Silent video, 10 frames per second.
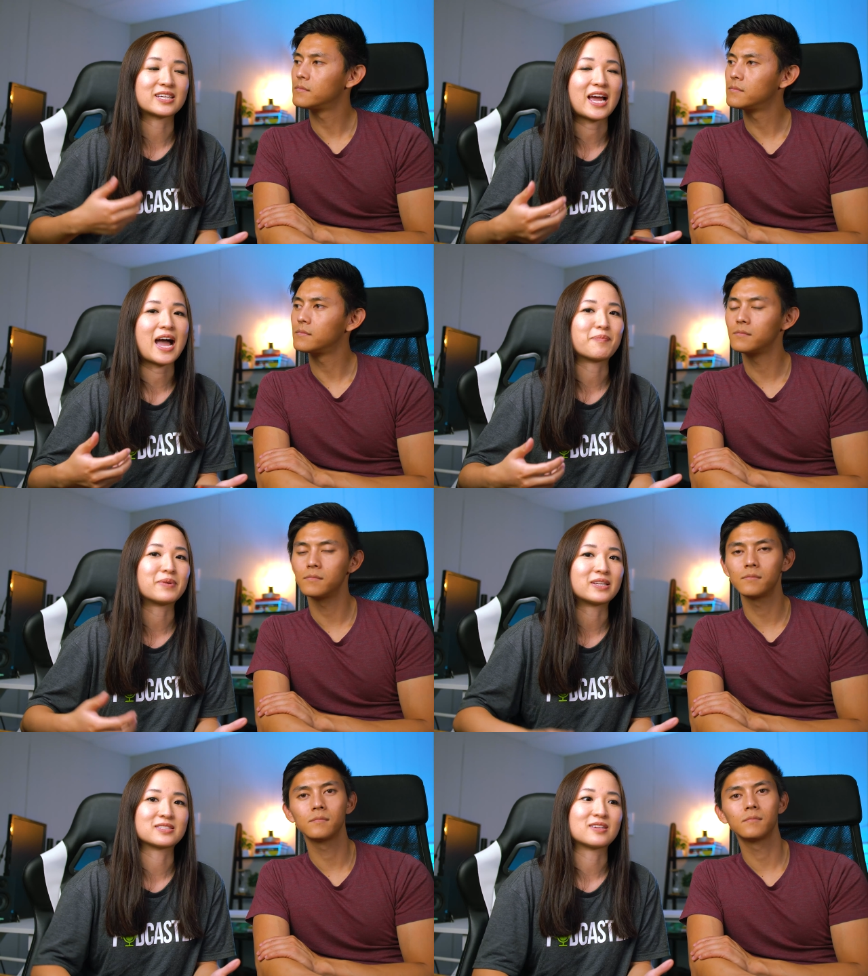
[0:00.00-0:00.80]
Speaker 1: gonna
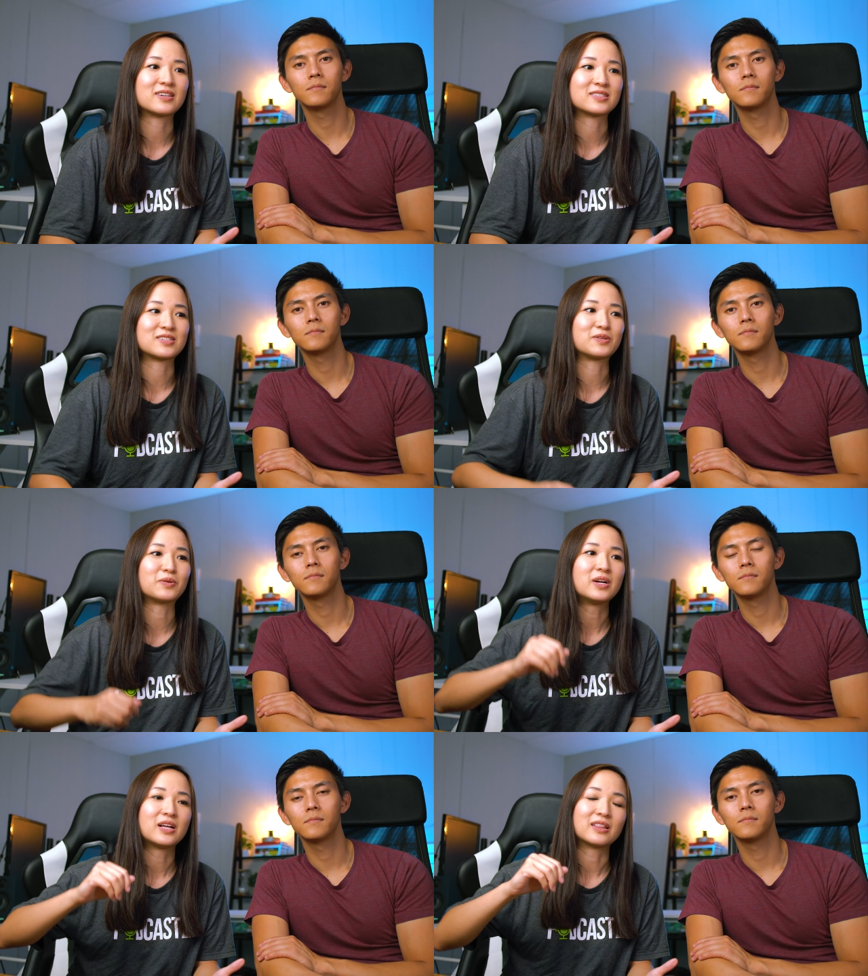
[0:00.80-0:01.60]
happen as long as you
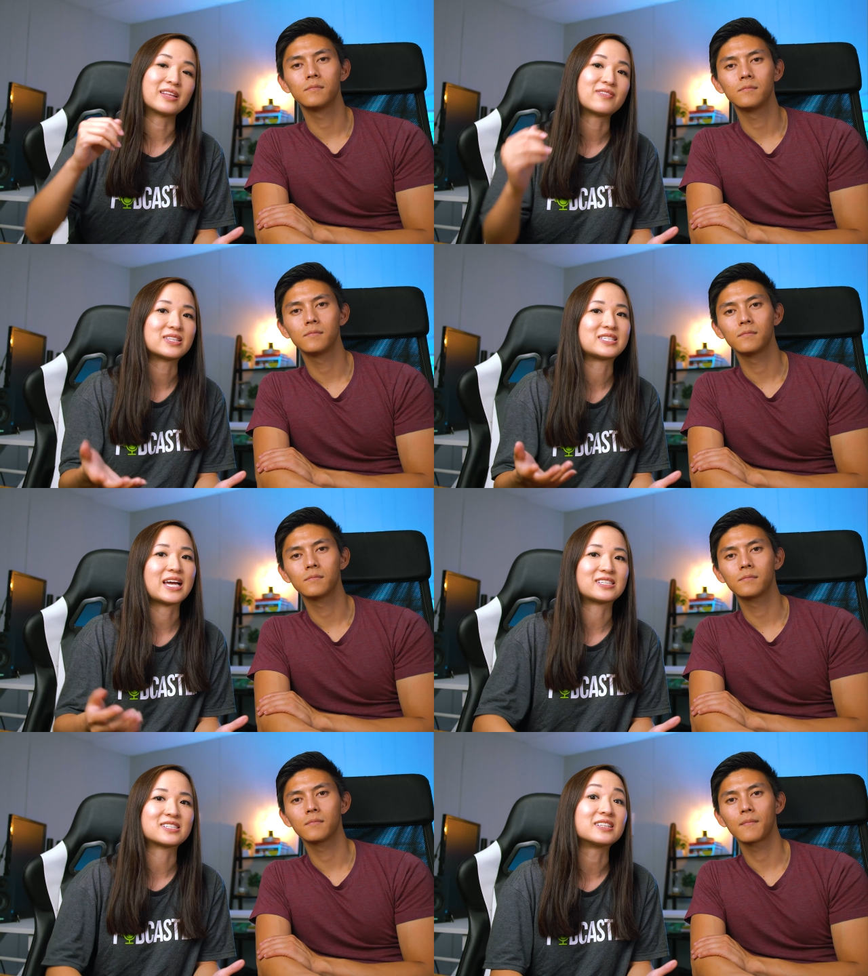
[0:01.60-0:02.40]
live
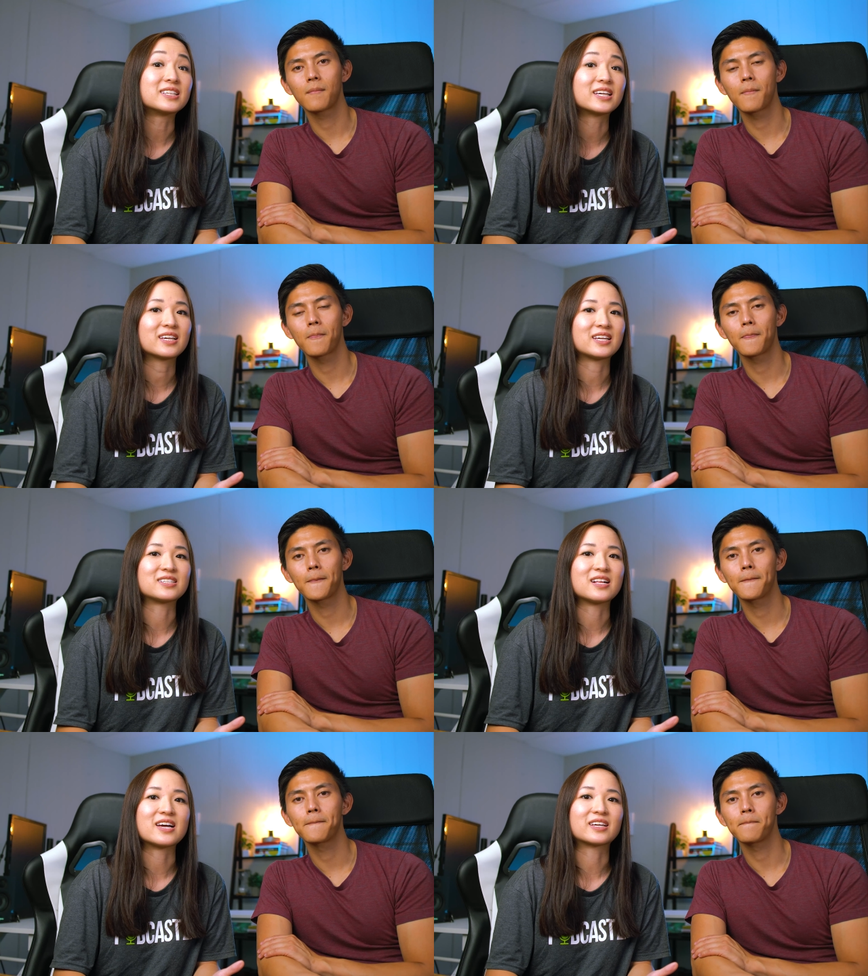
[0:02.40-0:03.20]
intentionally and
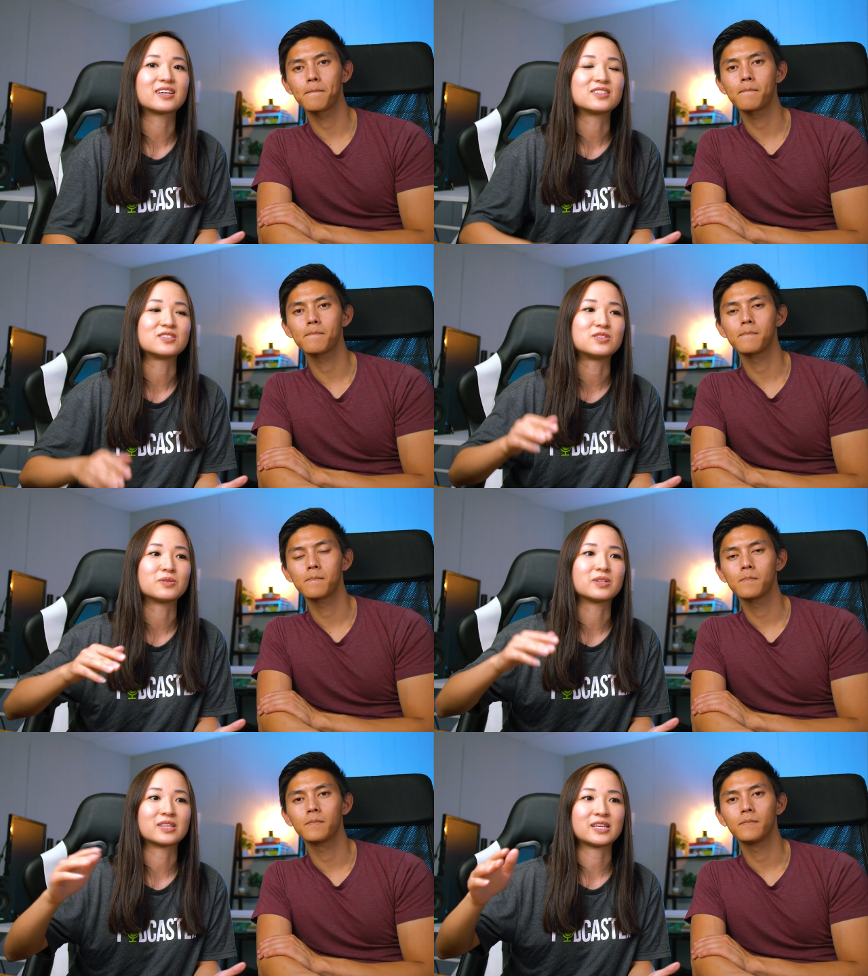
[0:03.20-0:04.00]
like do
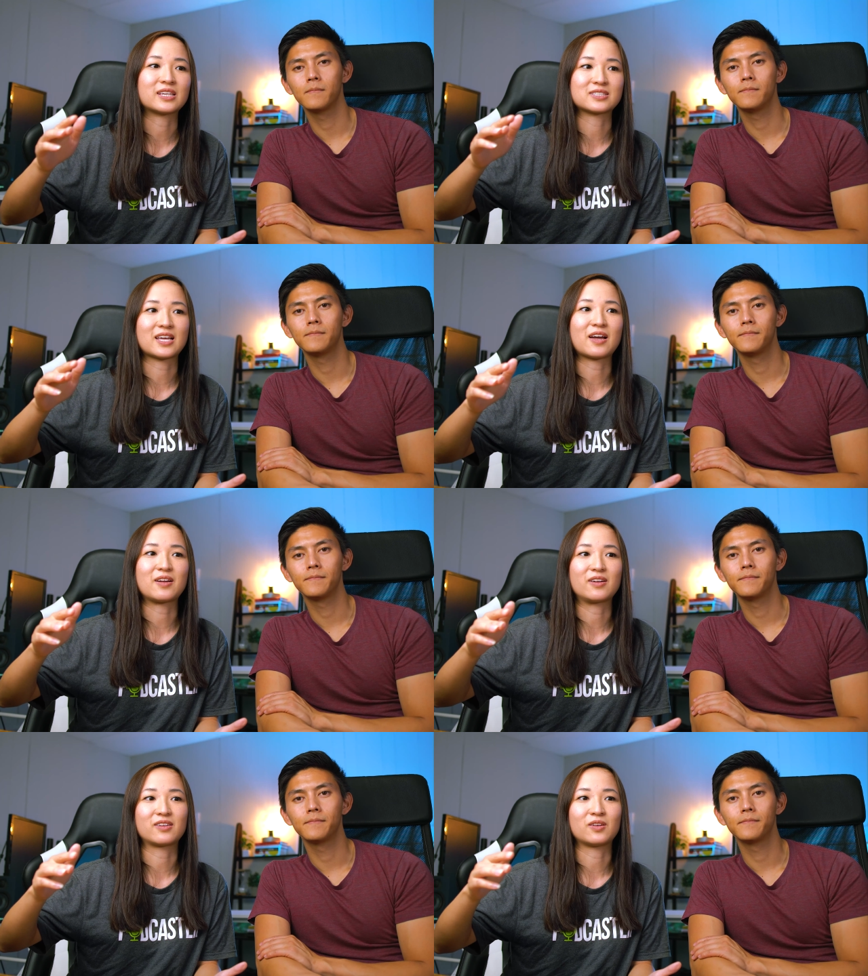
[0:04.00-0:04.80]
the things that,
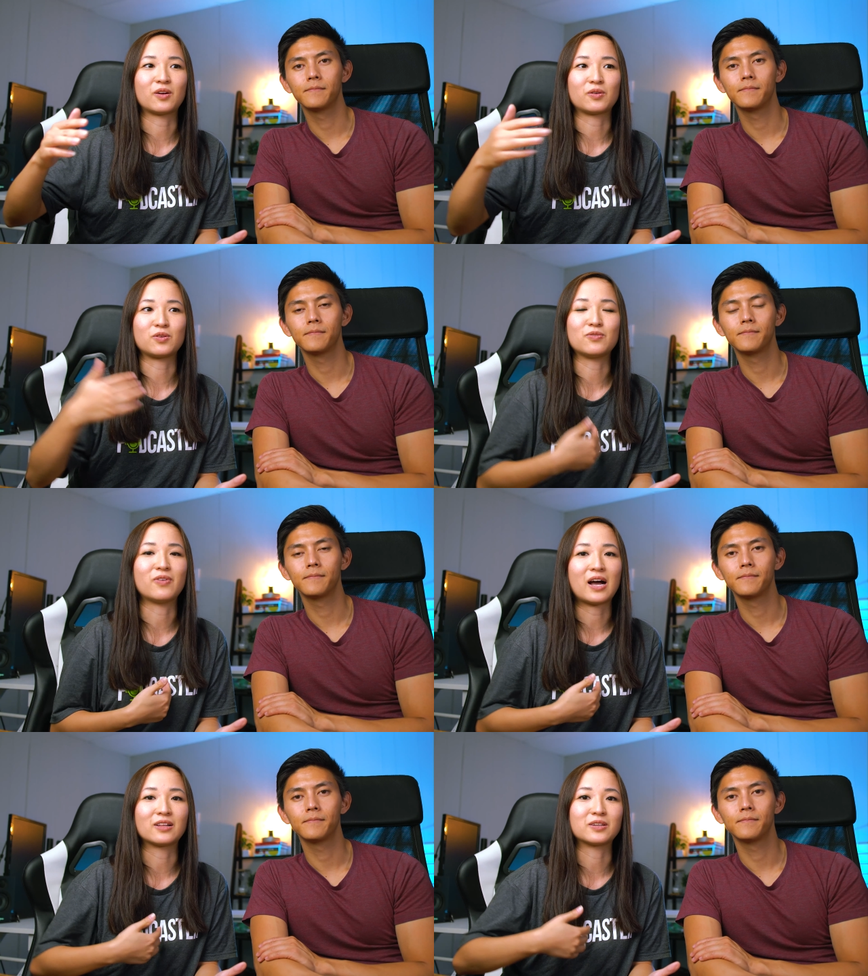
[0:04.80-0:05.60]
you know, you
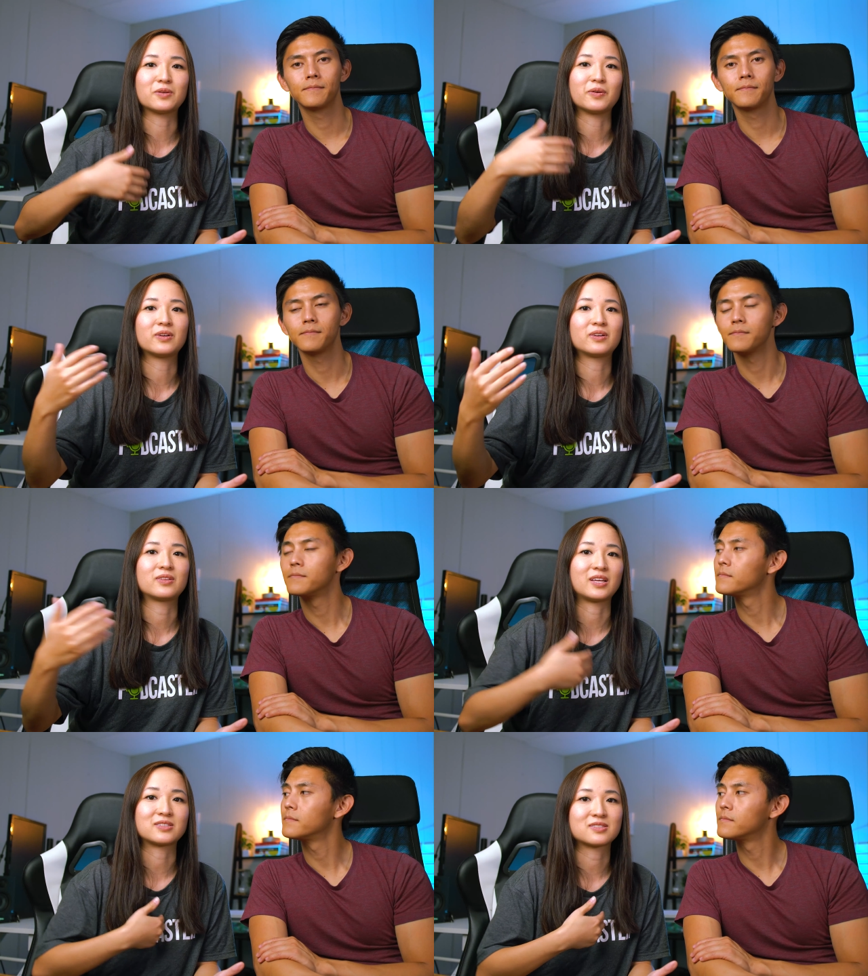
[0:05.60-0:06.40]
value.
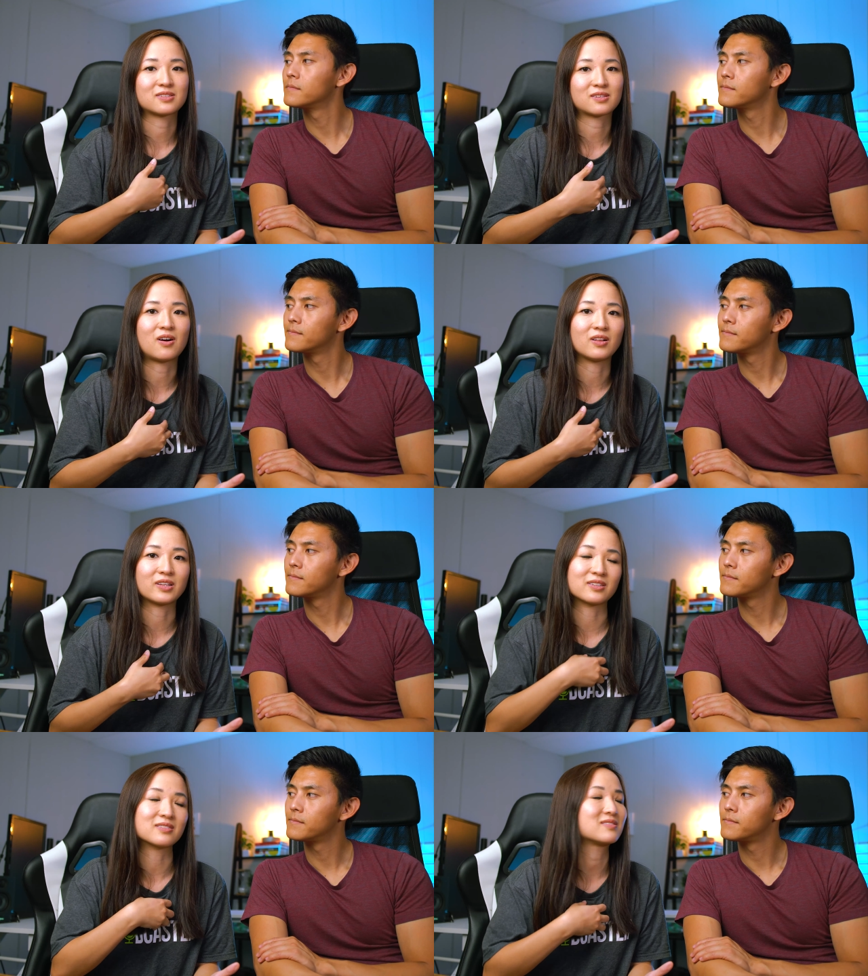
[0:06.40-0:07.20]
That's
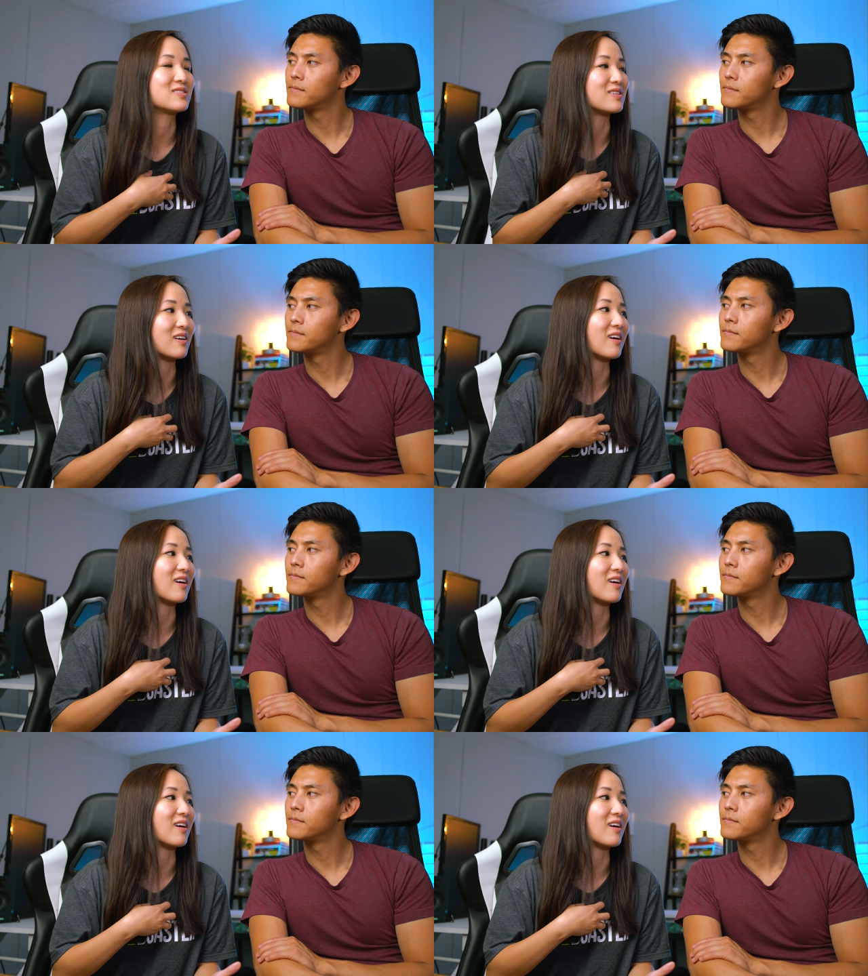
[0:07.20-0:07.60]
calling to your